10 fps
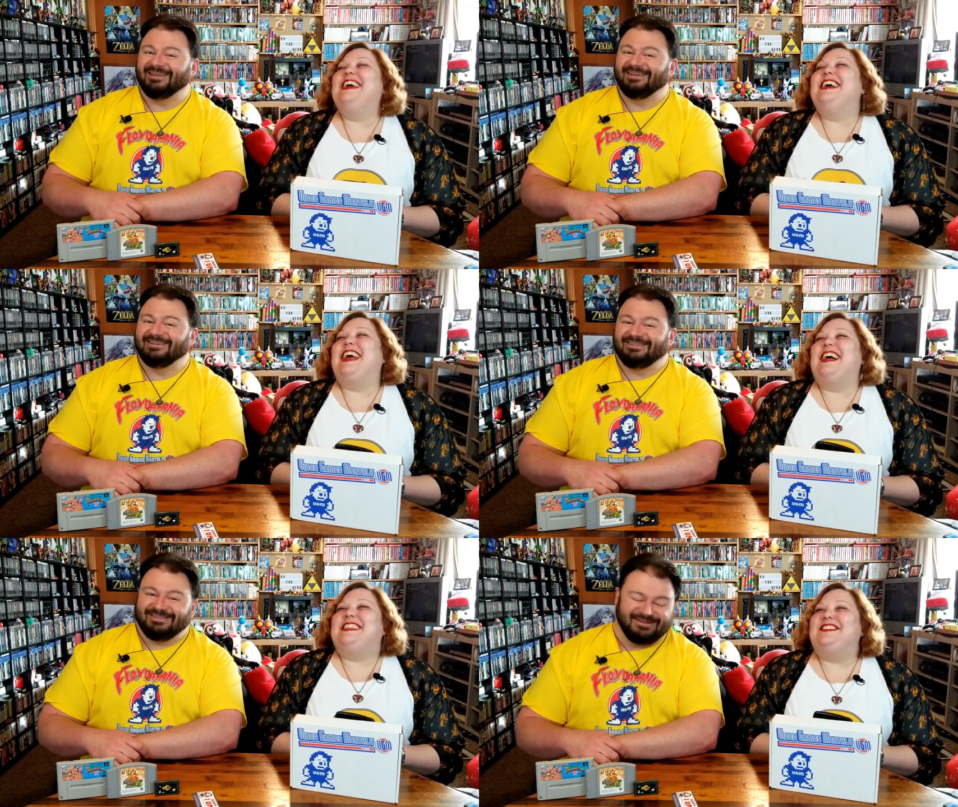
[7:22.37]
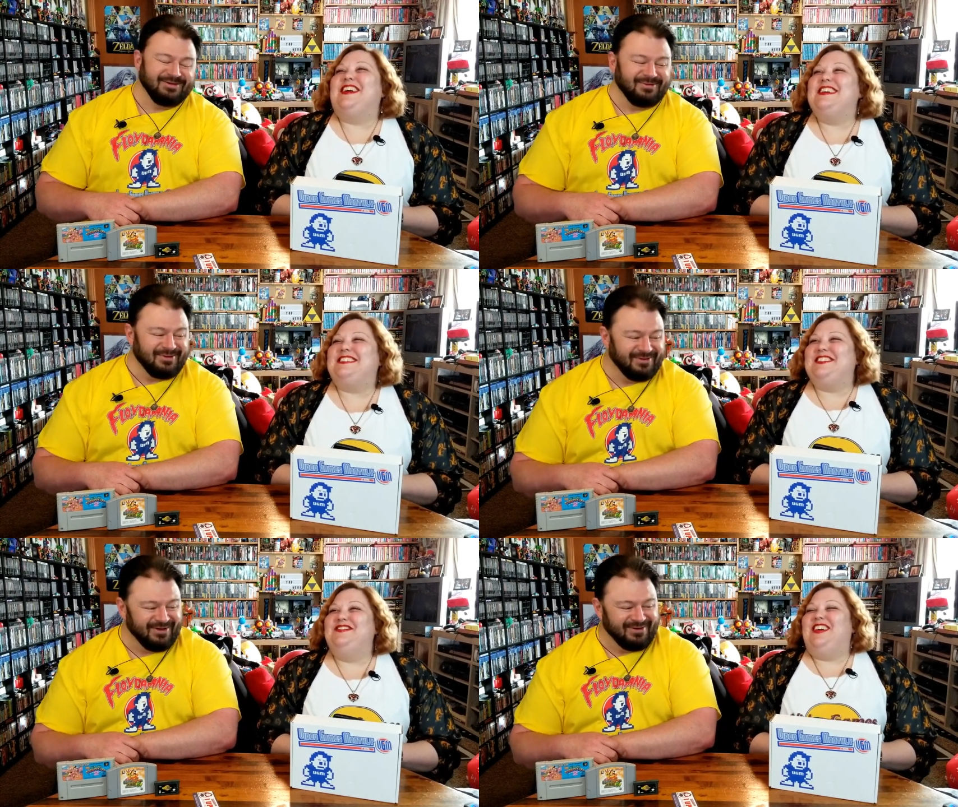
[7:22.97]
Speaker 1: you got the
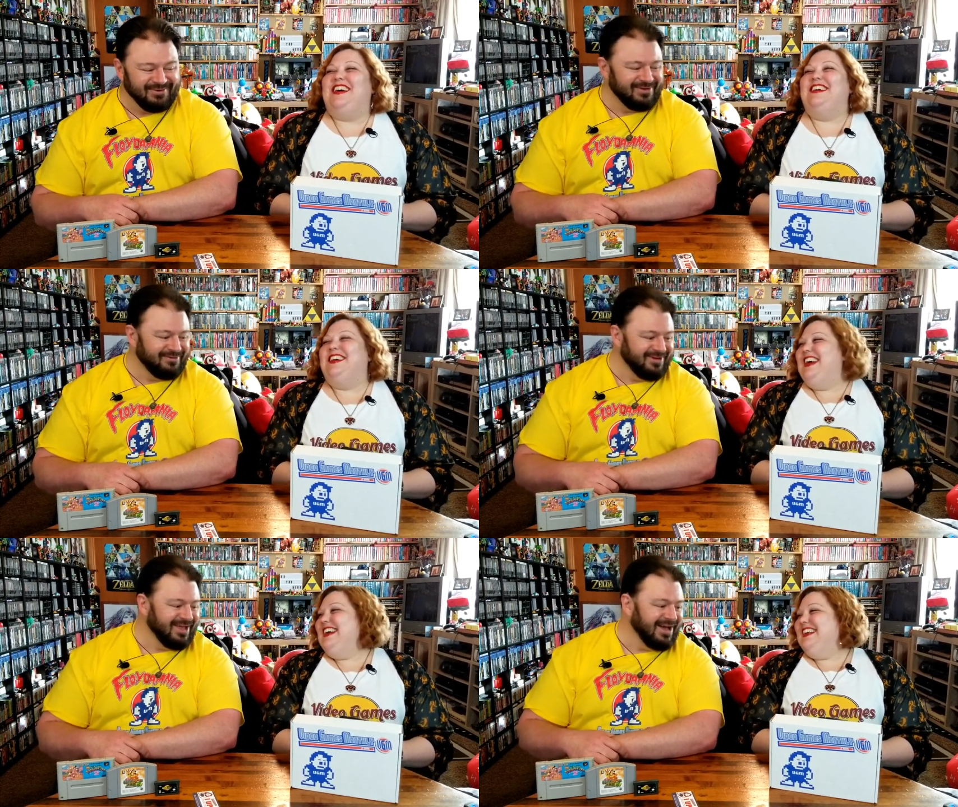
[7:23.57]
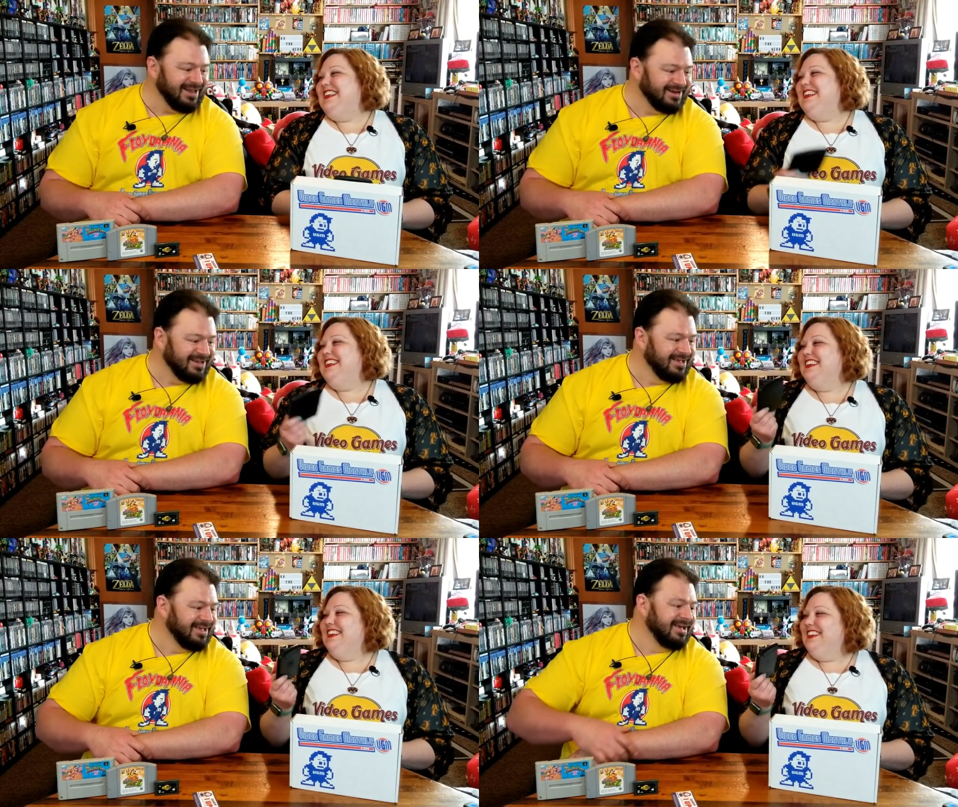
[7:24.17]
racing part, What do right? we got?
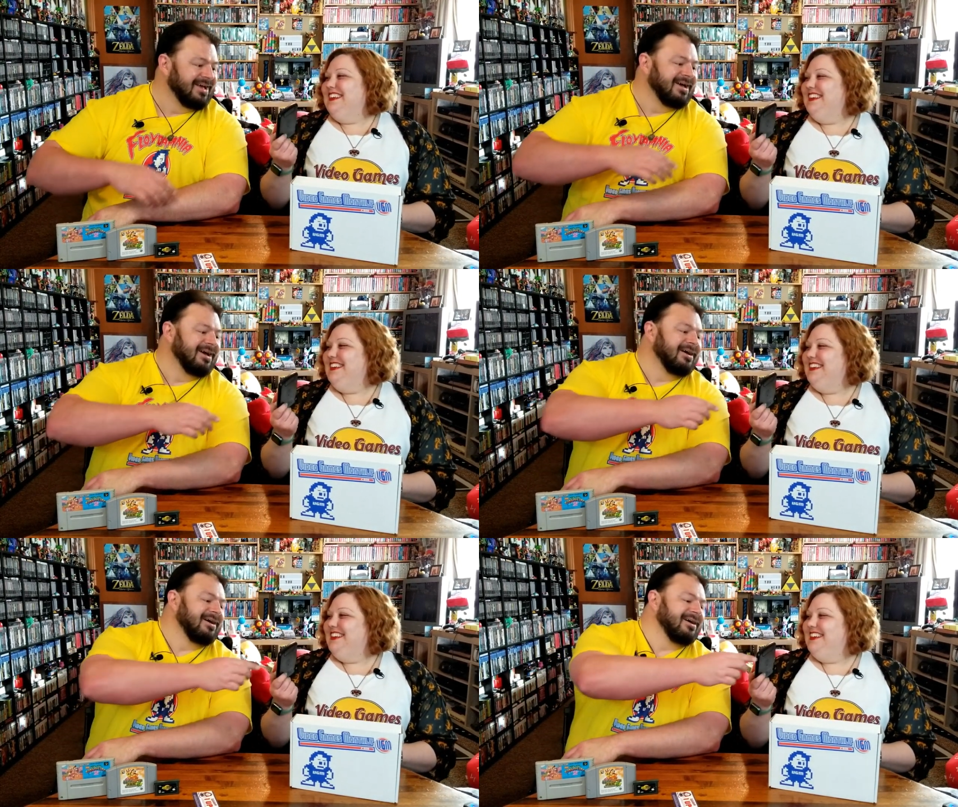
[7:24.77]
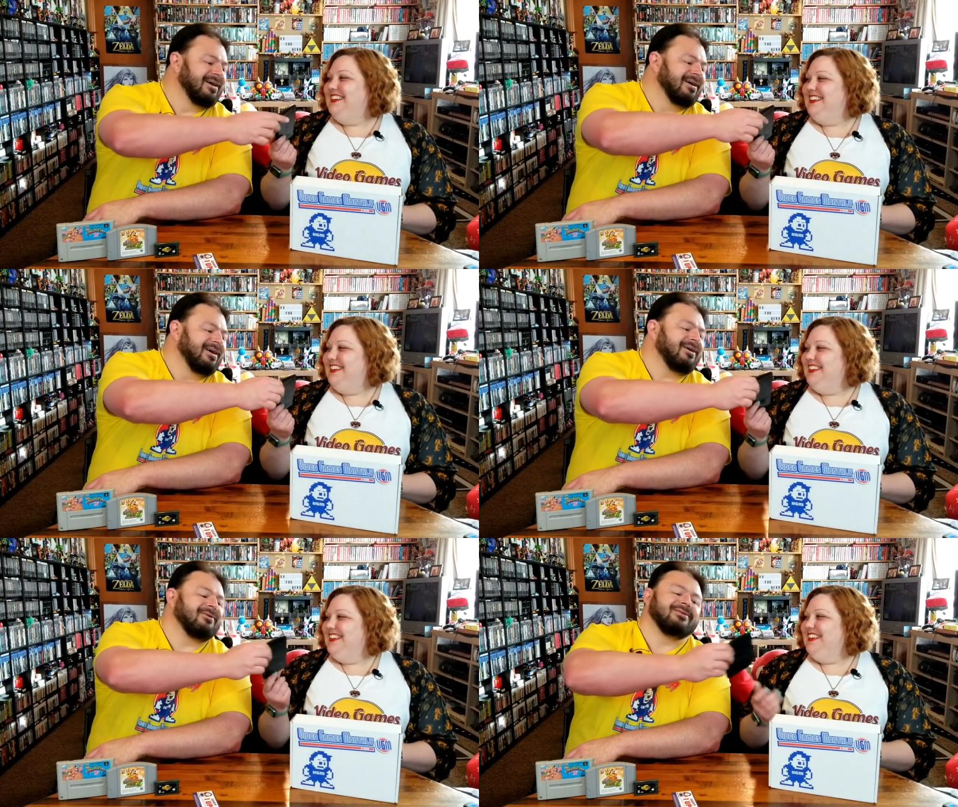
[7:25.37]

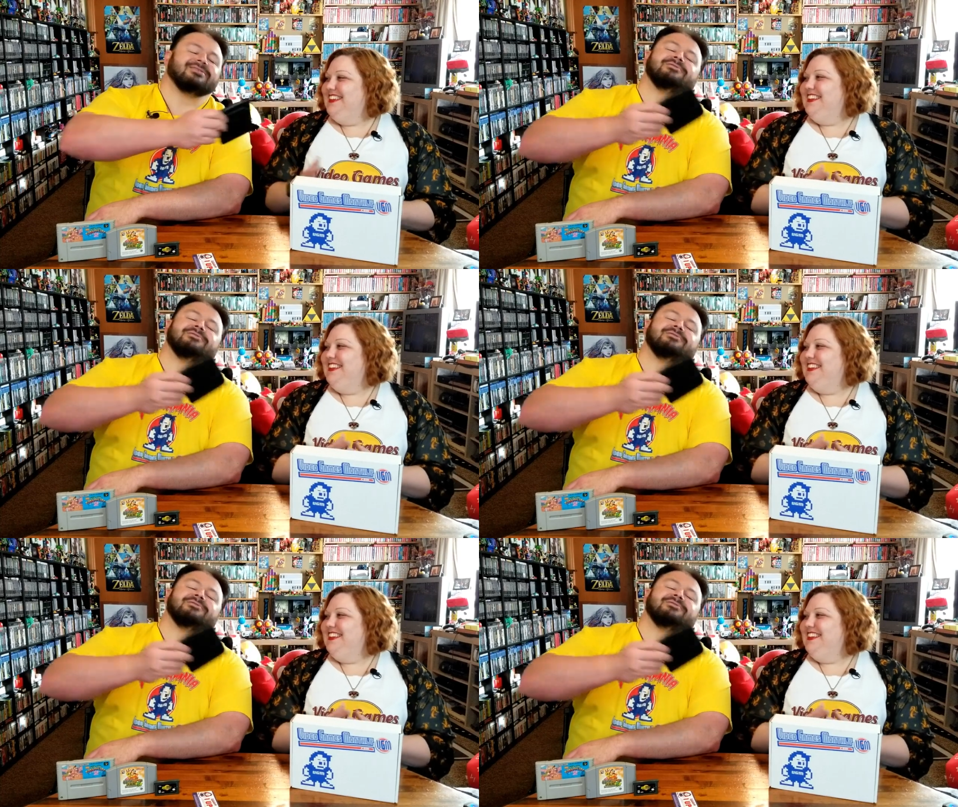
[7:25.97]
Oh.